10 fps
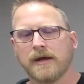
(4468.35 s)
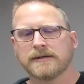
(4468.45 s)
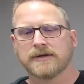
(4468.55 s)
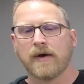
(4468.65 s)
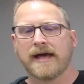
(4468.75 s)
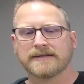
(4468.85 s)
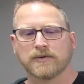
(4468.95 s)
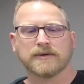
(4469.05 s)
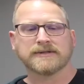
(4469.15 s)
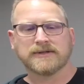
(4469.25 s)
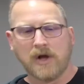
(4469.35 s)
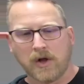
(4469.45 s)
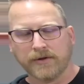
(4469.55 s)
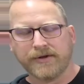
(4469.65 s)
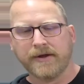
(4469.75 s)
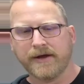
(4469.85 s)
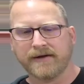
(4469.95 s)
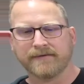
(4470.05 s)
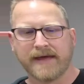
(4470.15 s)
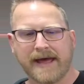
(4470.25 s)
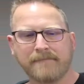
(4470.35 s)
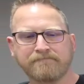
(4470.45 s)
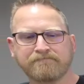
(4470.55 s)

So as a result of that,